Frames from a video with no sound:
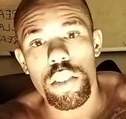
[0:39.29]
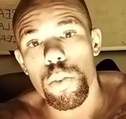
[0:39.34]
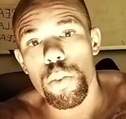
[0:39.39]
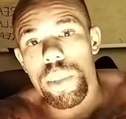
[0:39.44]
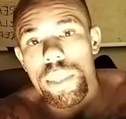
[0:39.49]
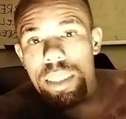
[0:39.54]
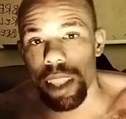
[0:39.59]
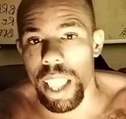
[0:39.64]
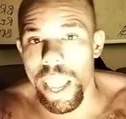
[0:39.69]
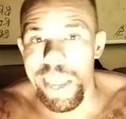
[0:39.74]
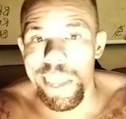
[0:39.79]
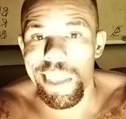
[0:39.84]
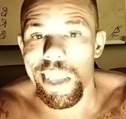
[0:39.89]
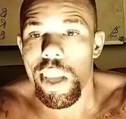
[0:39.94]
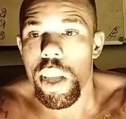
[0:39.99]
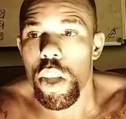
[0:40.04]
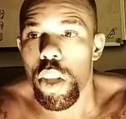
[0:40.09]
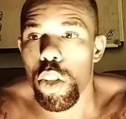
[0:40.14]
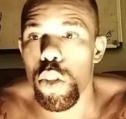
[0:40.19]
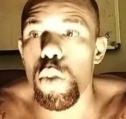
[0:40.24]
So it's like
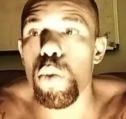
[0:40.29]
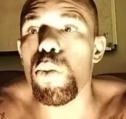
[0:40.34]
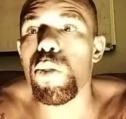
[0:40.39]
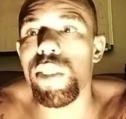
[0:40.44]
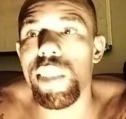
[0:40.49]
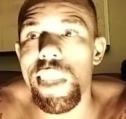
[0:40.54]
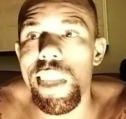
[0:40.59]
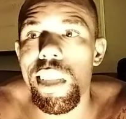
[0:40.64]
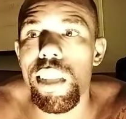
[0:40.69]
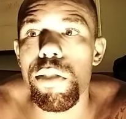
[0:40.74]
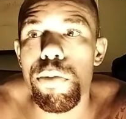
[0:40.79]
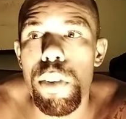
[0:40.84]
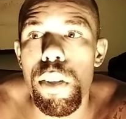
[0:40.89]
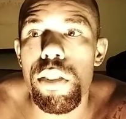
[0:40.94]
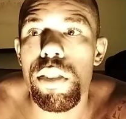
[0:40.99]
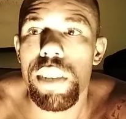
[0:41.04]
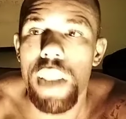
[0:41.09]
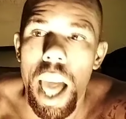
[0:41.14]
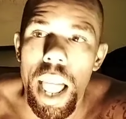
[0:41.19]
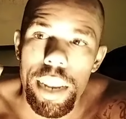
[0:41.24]
you seeking
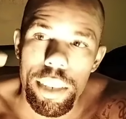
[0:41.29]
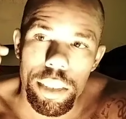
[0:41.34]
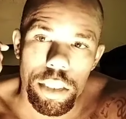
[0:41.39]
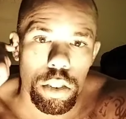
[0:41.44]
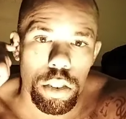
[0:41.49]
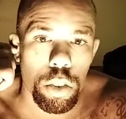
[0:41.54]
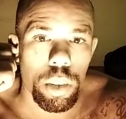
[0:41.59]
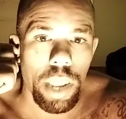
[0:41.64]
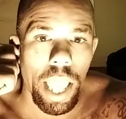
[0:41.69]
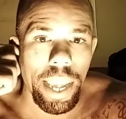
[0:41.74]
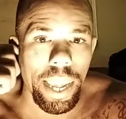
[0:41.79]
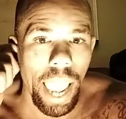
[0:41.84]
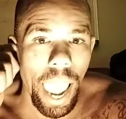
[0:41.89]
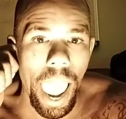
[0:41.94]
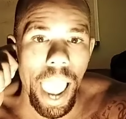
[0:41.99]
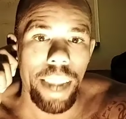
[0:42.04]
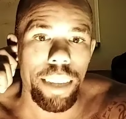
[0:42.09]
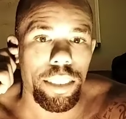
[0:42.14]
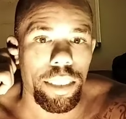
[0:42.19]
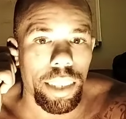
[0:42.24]
further knowledge. So like
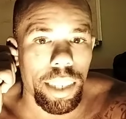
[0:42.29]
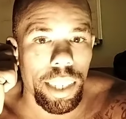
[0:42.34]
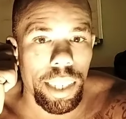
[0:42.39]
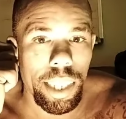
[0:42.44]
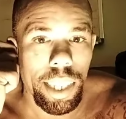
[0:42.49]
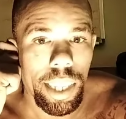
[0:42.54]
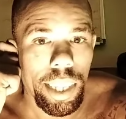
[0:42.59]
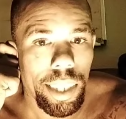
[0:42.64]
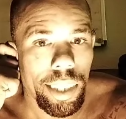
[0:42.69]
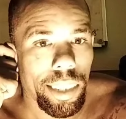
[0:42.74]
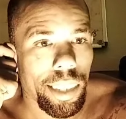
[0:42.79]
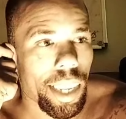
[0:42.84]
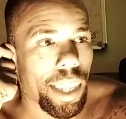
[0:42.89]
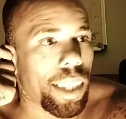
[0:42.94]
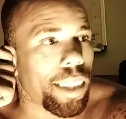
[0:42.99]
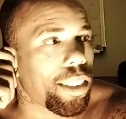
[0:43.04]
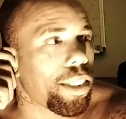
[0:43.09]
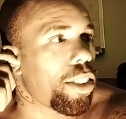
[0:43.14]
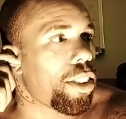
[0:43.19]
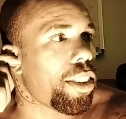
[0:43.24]
actually,
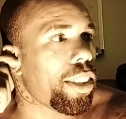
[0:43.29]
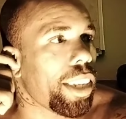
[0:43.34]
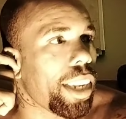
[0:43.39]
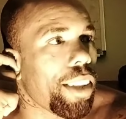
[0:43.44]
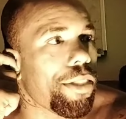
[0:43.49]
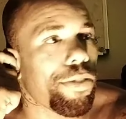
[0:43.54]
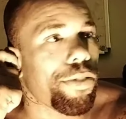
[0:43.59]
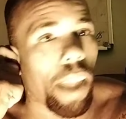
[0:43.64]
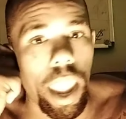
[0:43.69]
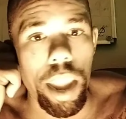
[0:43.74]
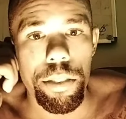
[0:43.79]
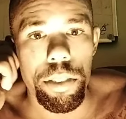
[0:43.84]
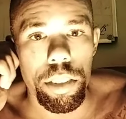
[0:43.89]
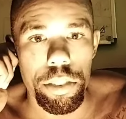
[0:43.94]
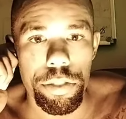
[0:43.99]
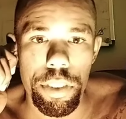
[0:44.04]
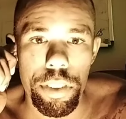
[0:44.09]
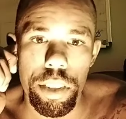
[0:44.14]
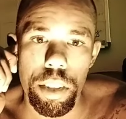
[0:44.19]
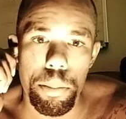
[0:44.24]
nigga sort of did
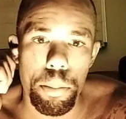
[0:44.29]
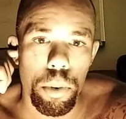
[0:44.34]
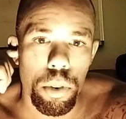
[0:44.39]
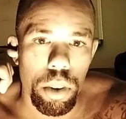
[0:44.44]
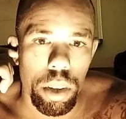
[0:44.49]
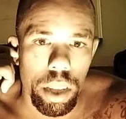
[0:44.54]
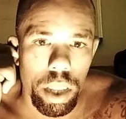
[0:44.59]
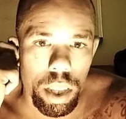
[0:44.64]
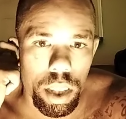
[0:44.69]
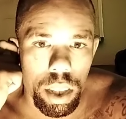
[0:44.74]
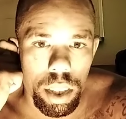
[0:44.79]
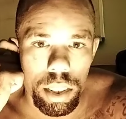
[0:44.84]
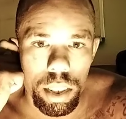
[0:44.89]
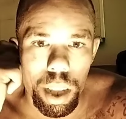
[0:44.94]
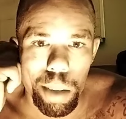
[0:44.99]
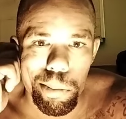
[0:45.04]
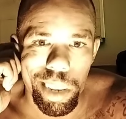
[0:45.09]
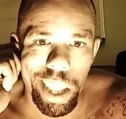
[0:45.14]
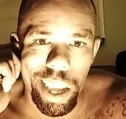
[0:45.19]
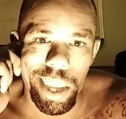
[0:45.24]
favor for your boy, because
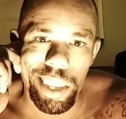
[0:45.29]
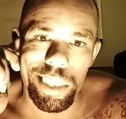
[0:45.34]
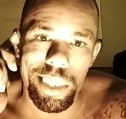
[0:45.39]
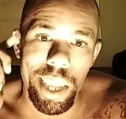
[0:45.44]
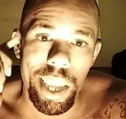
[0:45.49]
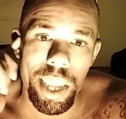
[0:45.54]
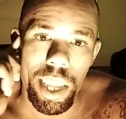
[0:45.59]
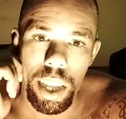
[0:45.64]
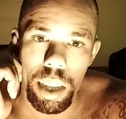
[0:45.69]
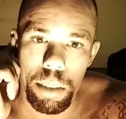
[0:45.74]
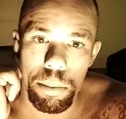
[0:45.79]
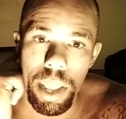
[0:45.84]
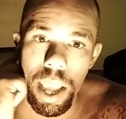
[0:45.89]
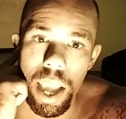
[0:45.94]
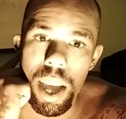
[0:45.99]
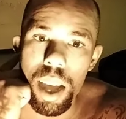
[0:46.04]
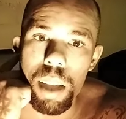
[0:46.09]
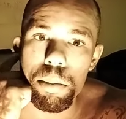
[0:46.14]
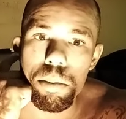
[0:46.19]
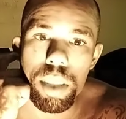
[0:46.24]
I'm like, damn,
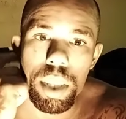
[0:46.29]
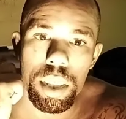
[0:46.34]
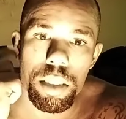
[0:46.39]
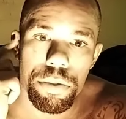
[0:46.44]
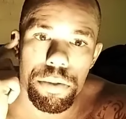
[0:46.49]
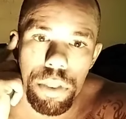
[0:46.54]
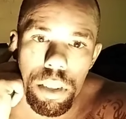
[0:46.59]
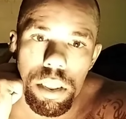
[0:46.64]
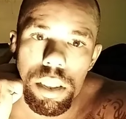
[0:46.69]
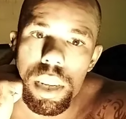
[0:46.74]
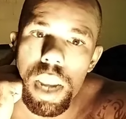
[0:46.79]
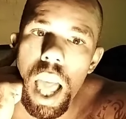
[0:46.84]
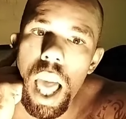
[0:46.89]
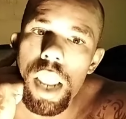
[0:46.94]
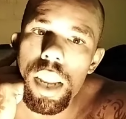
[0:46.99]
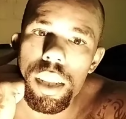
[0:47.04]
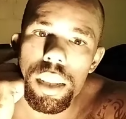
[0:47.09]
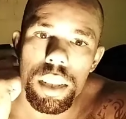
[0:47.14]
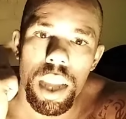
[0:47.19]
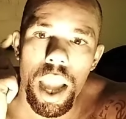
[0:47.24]
now I'm seeking further
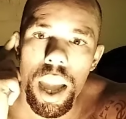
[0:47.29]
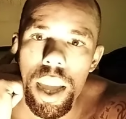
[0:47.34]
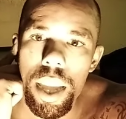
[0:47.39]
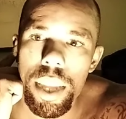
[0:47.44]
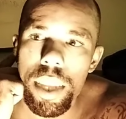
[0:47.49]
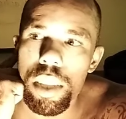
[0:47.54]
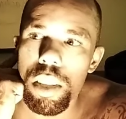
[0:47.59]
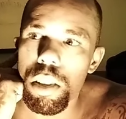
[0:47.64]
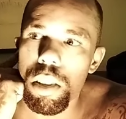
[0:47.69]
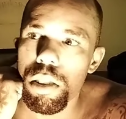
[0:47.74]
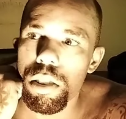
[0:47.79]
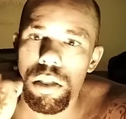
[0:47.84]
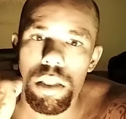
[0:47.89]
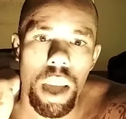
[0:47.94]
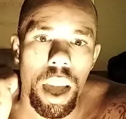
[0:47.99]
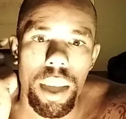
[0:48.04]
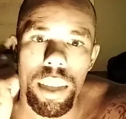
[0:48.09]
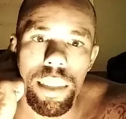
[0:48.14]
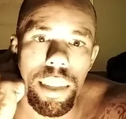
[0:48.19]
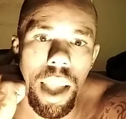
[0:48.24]
knowledge.
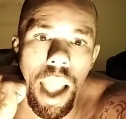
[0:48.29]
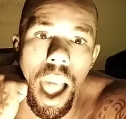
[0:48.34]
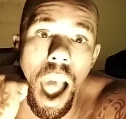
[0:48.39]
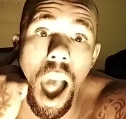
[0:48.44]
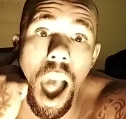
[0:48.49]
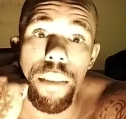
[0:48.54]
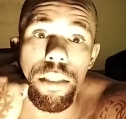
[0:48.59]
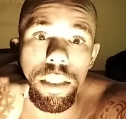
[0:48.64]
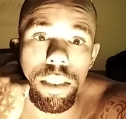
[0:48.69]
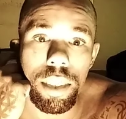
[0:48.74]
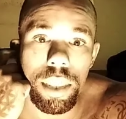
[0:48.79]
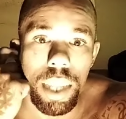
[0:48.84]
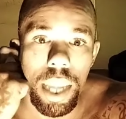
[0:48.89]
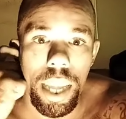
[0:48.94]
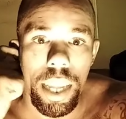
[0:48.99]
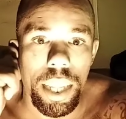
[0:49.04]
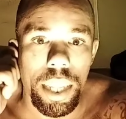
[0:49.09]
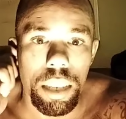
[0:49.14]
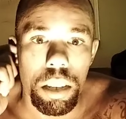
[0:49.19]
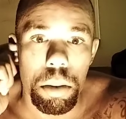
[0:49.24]
I obviously
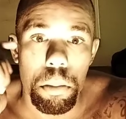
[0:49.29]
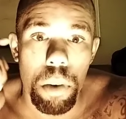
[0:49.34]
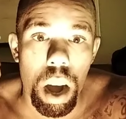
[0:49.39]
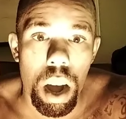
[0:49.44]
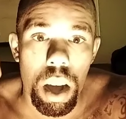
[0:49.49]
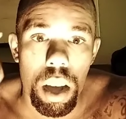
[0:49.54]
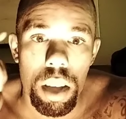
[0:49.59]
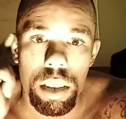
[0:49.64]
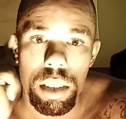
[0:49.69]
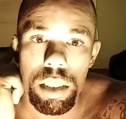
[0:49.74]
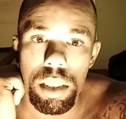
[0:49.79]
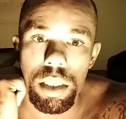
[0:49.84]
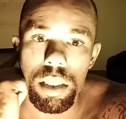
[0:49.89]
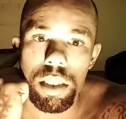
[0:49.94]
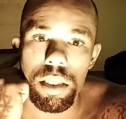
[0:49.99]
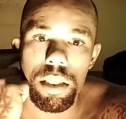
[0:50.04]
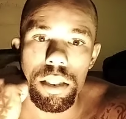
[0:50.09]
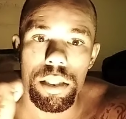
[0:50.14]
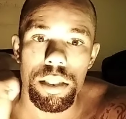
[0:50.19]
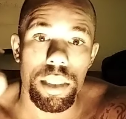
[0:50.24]
ain't eating them all,
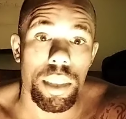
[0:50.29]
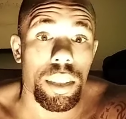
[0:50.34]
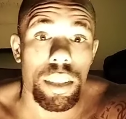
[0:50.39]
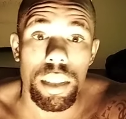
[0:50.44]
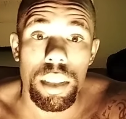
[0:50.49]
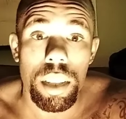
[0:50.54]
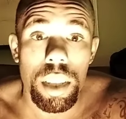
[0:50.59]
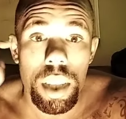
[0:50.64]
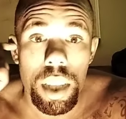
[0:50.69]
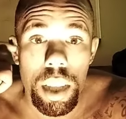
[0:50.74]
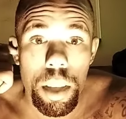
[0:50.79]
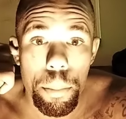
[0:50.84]
you know what I'm saying?